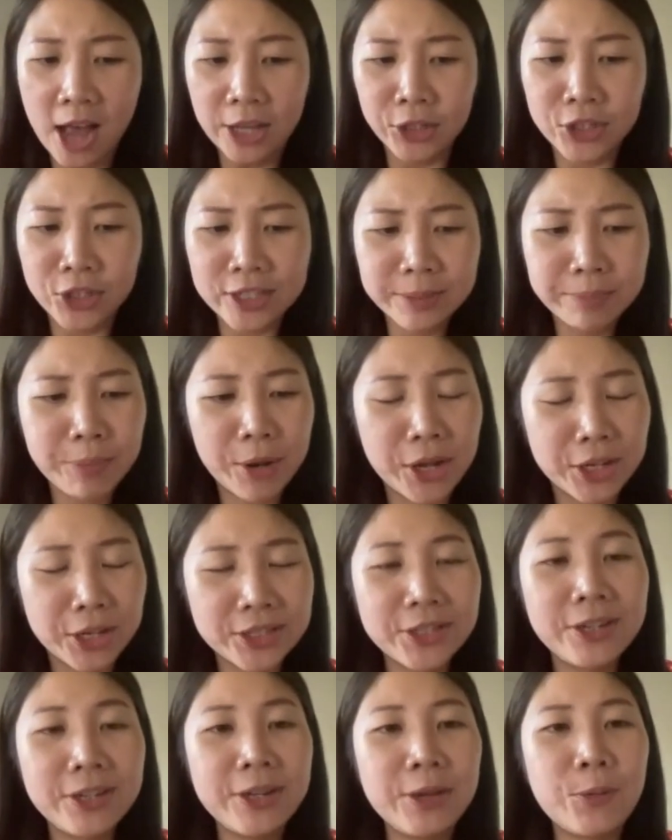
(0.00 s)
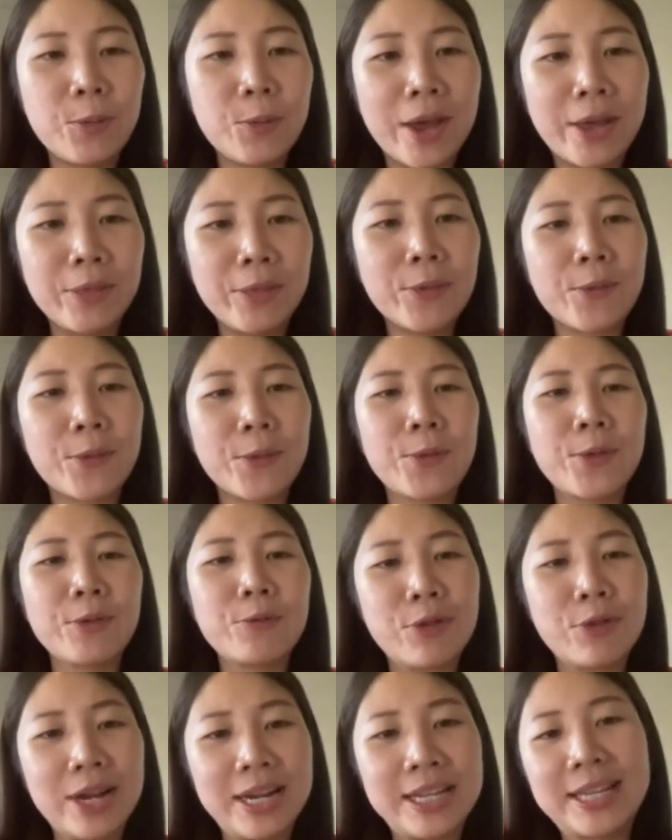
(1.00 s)
just personally went through a
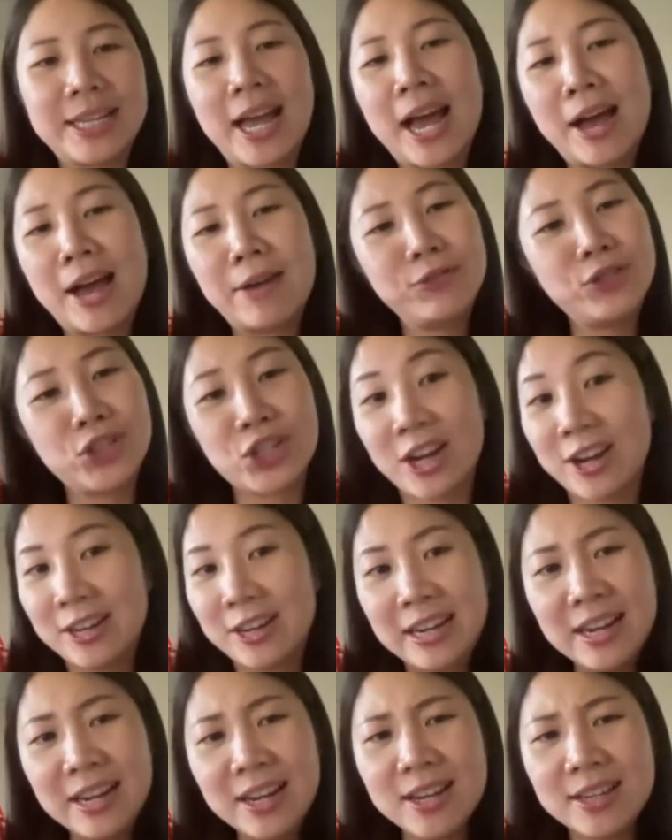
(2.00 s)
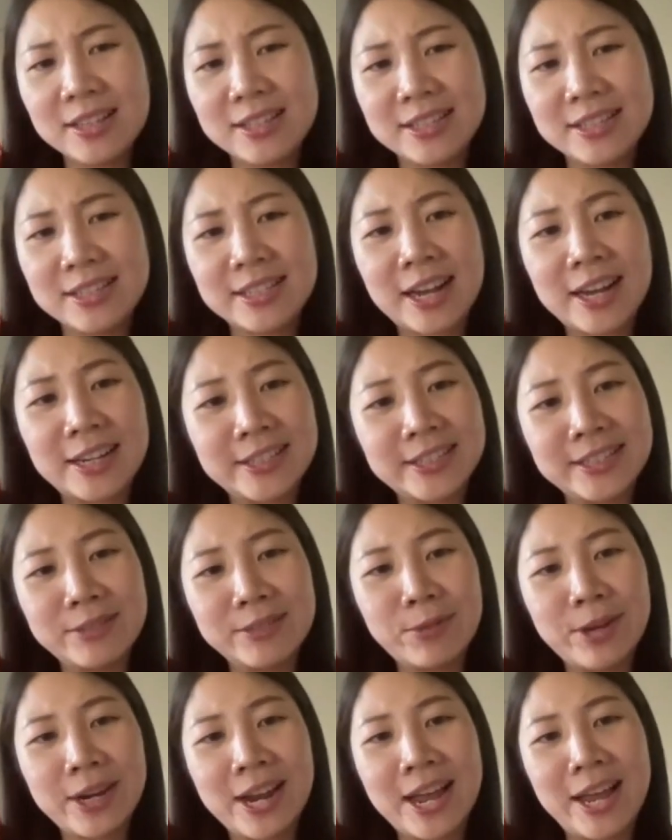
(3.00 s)
really tough journey. It started
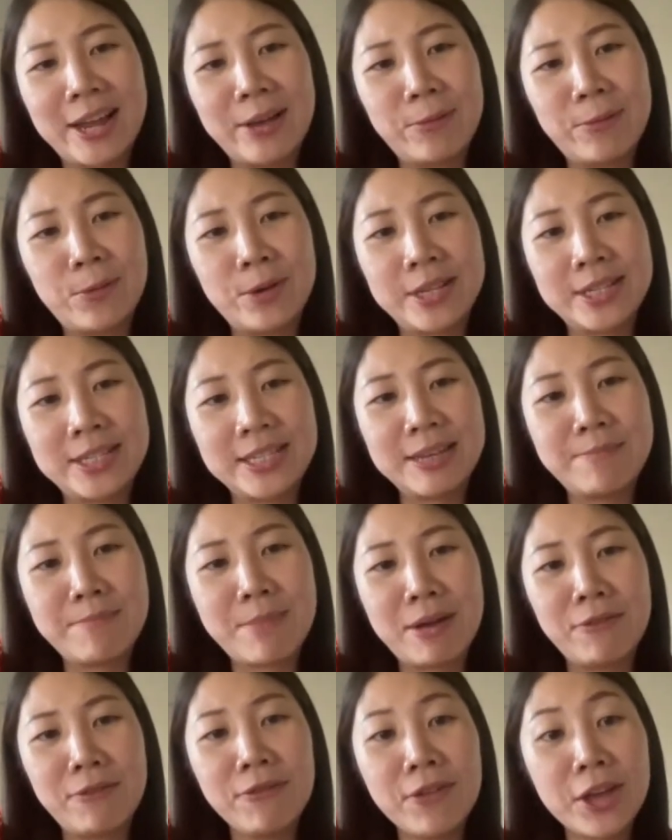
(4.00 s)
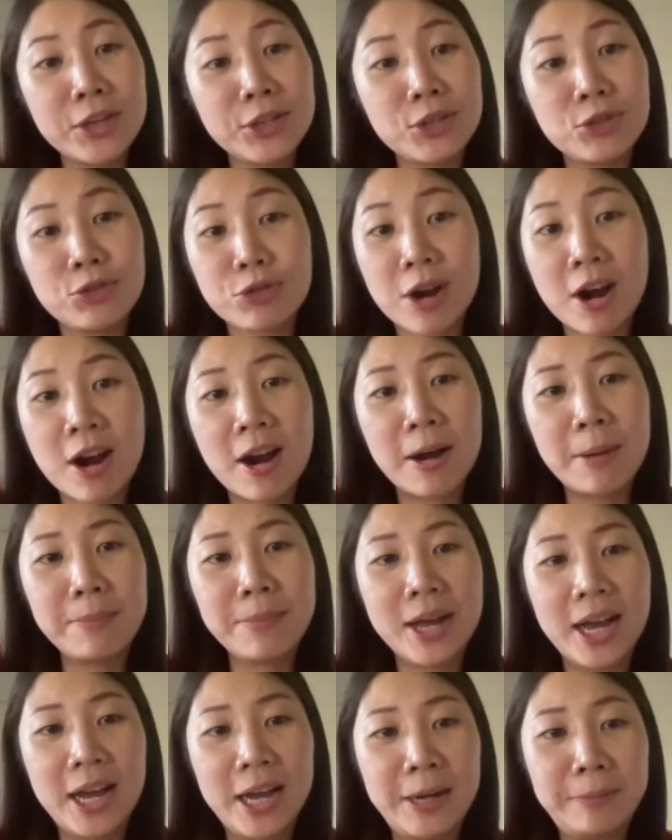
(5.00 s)
when I was in my first job.
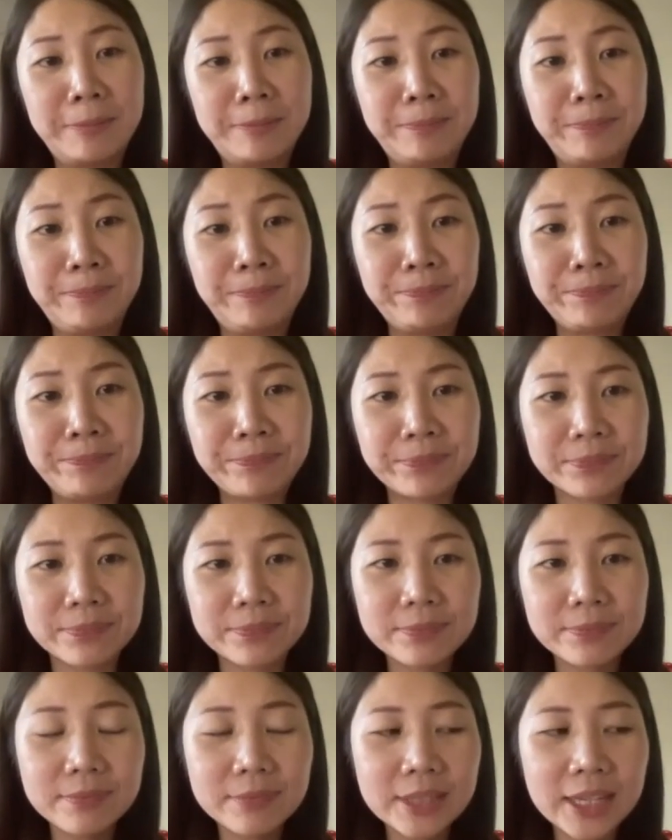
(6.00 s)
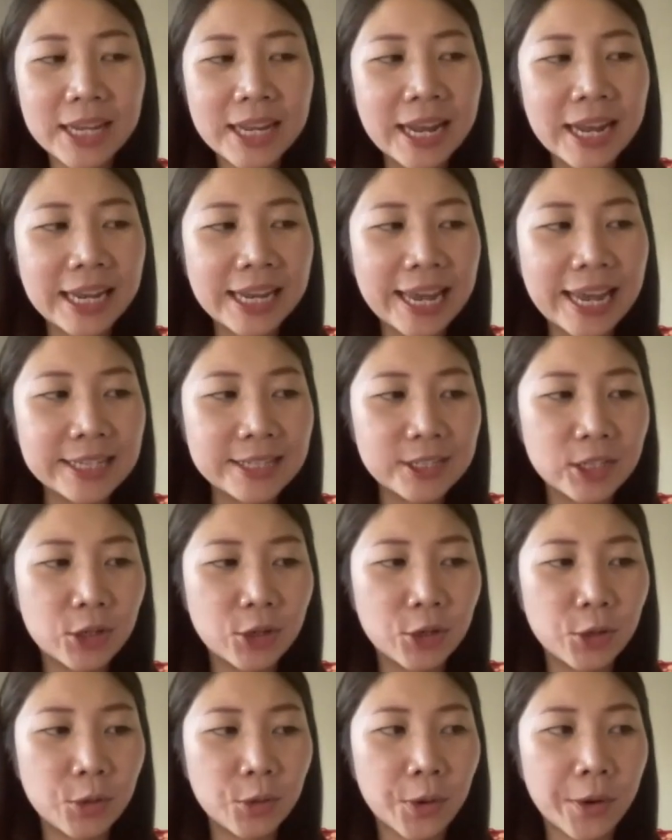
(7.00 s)
And I guess
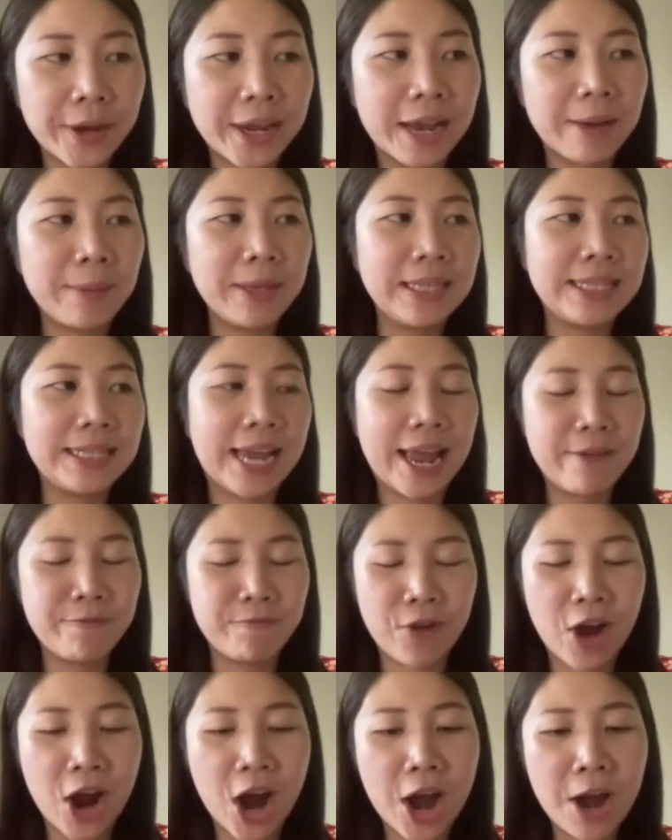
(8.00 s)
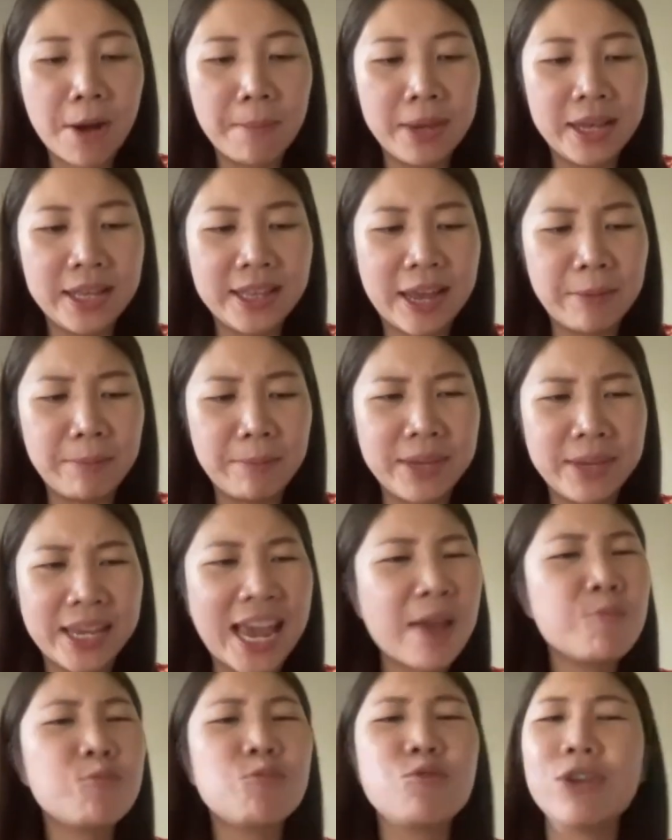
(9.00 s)
growing up in that environment, I
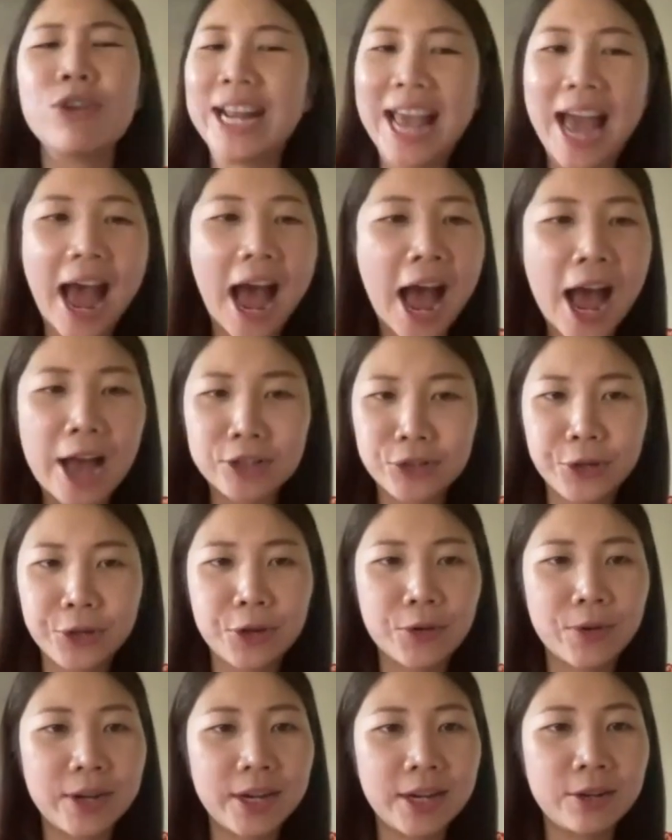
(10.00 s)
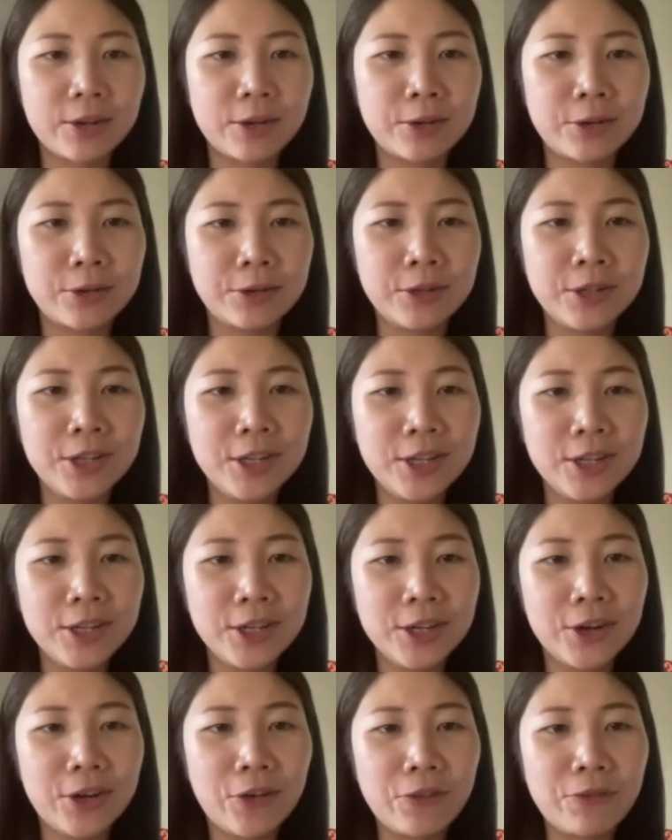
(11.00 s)
became really harsh and critical
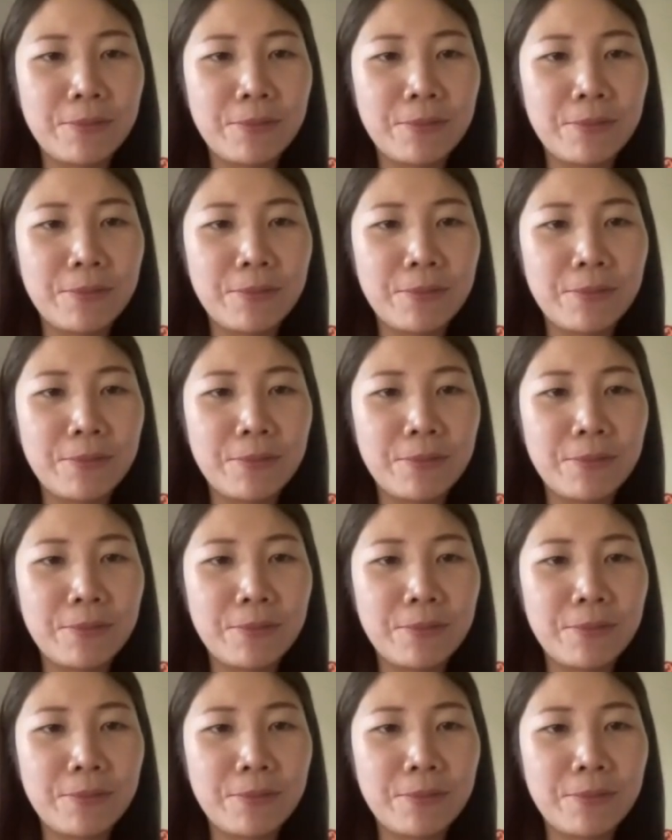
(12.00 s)
of